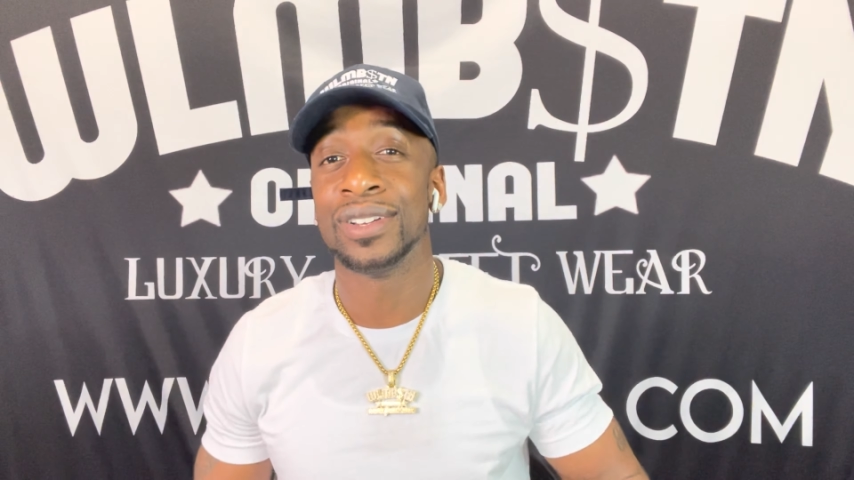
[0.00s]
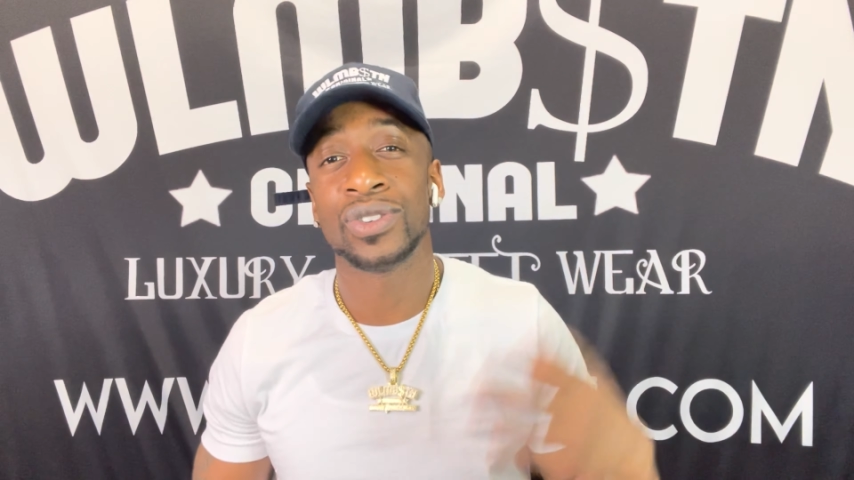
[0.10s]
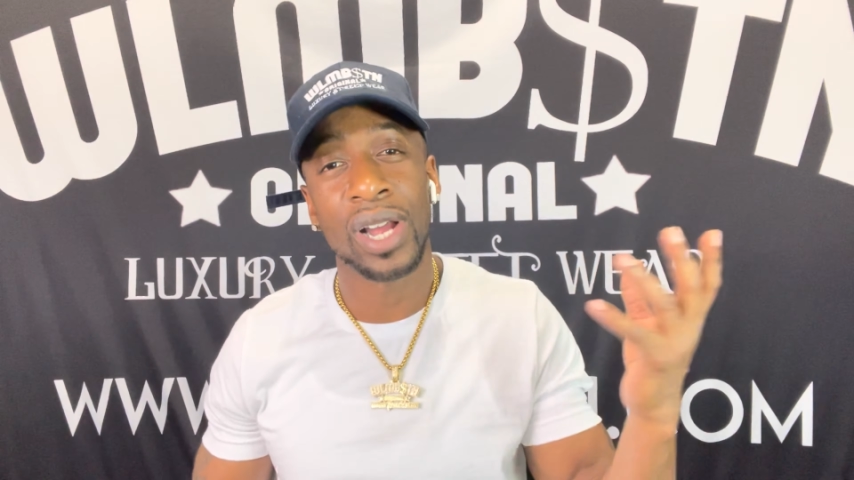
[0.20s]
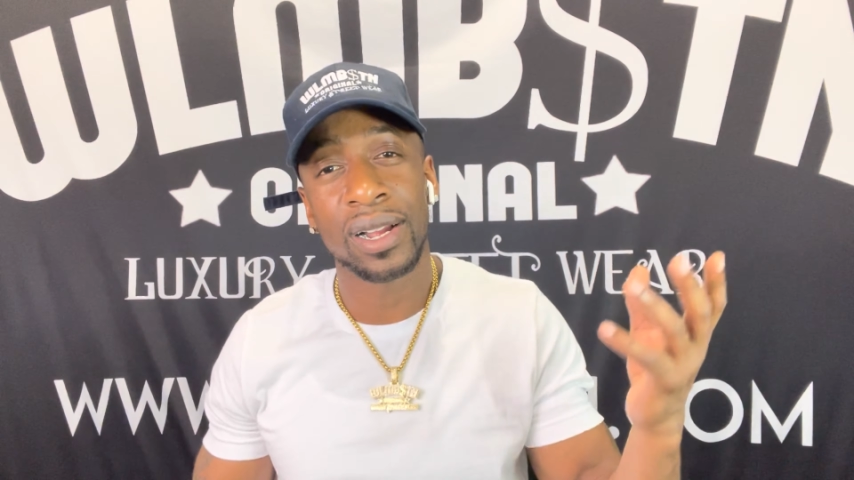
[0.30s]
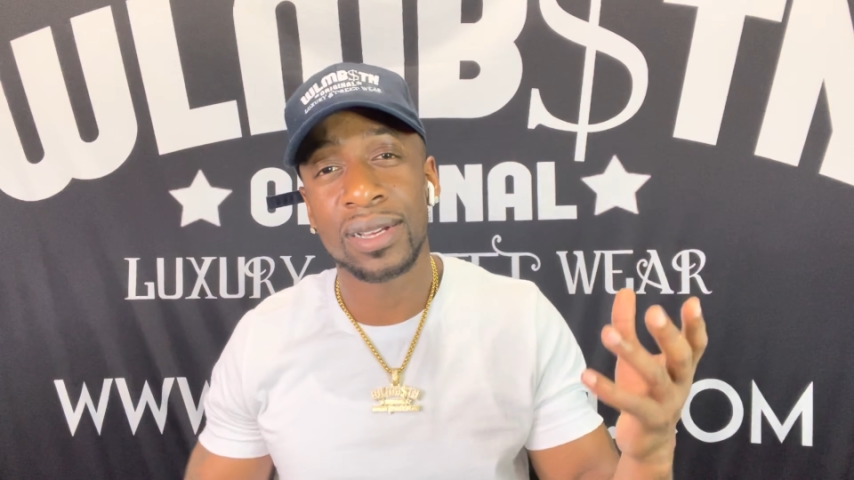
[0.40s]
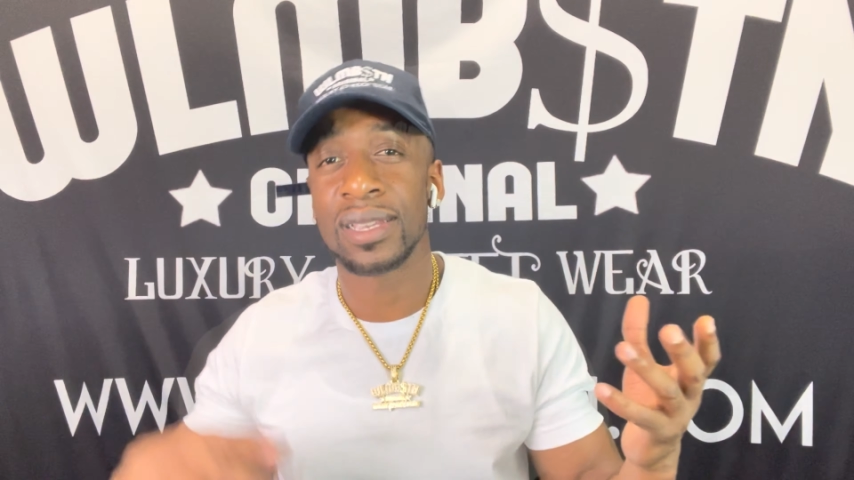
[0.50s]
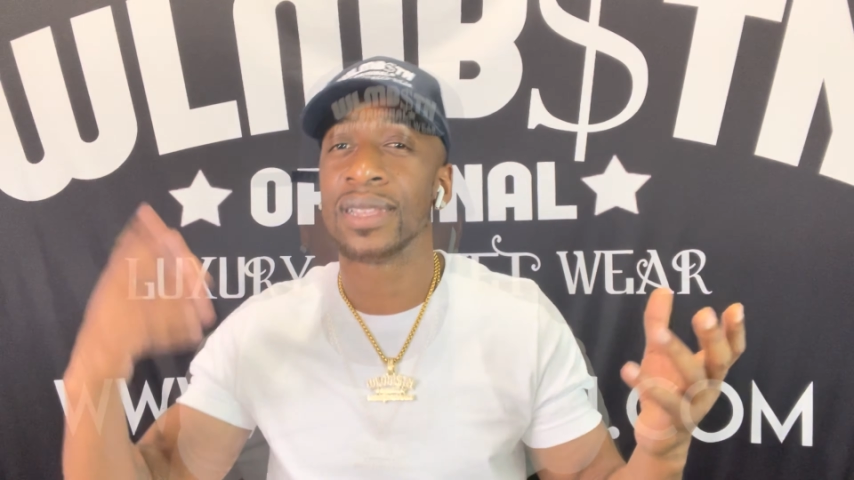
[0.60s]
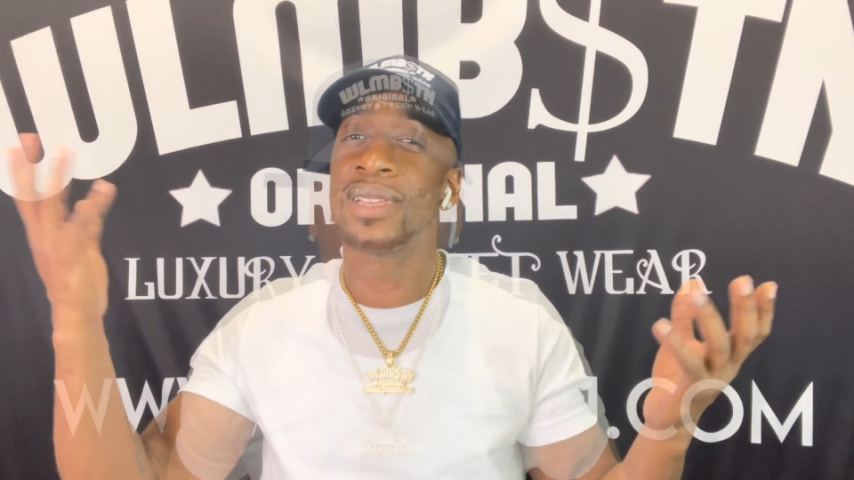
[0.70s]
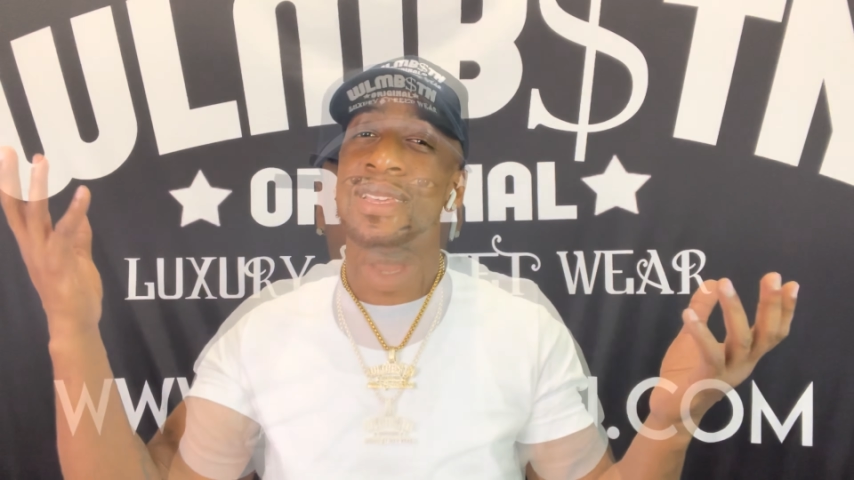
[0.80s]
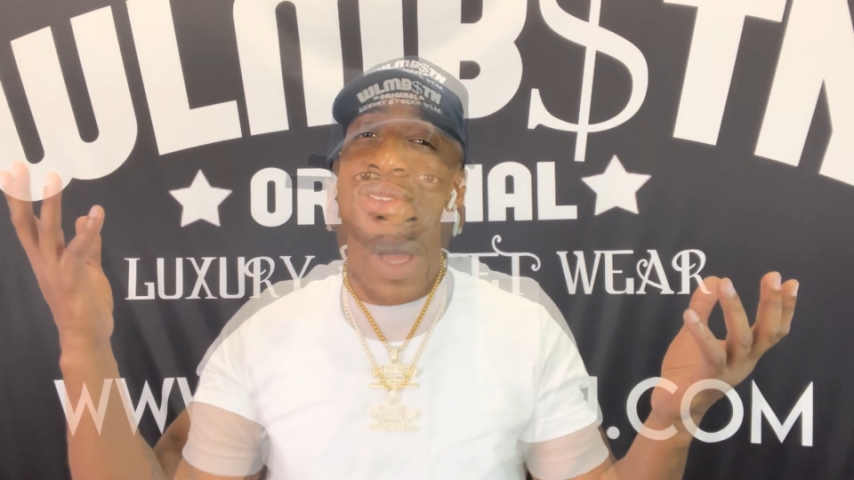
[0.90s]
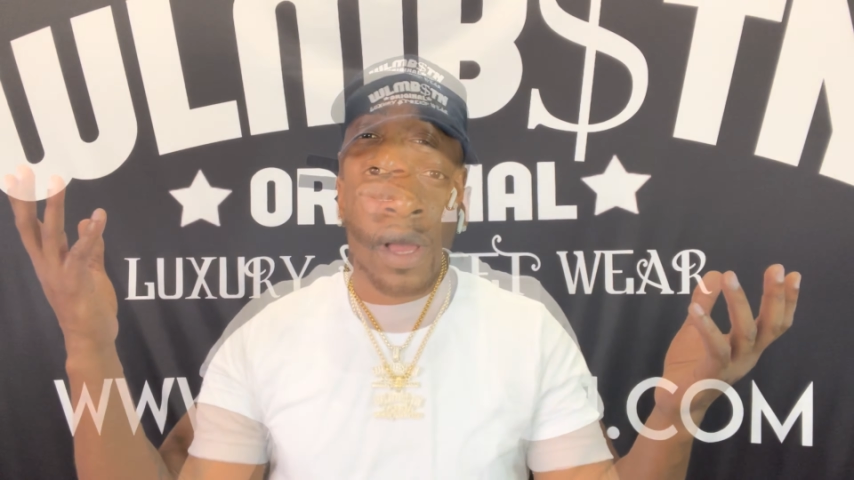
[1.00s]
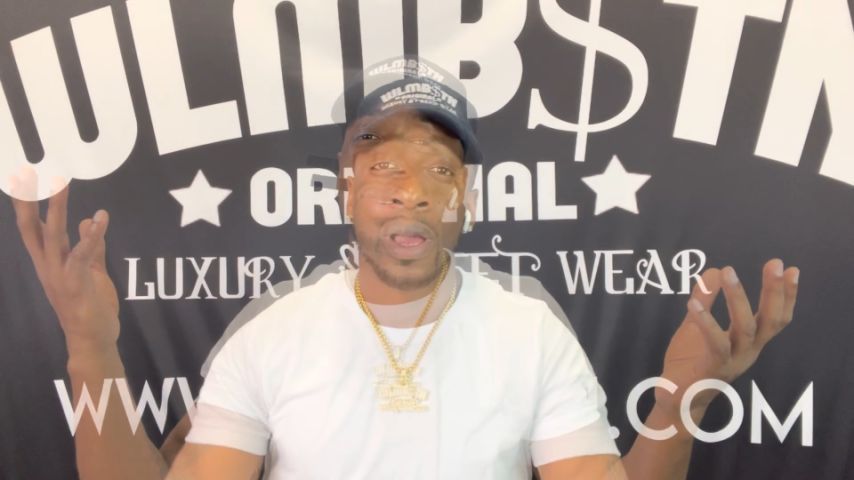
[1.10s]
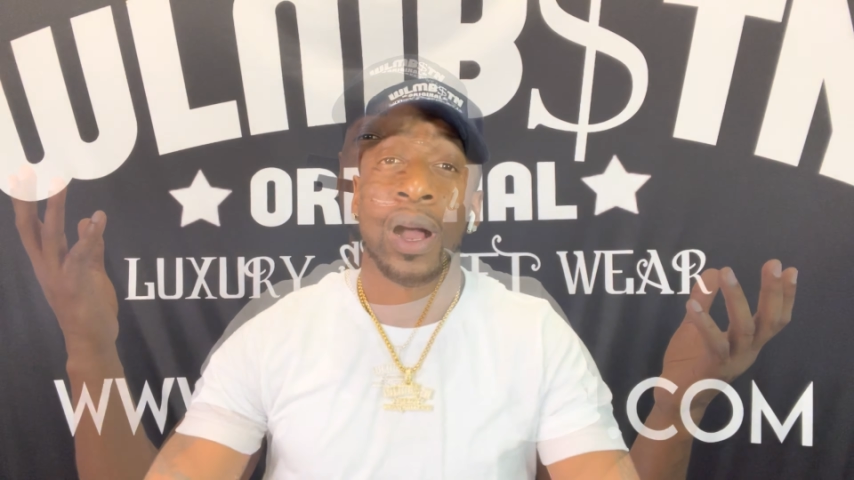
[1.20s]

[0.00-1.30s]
trackers and the kill switch.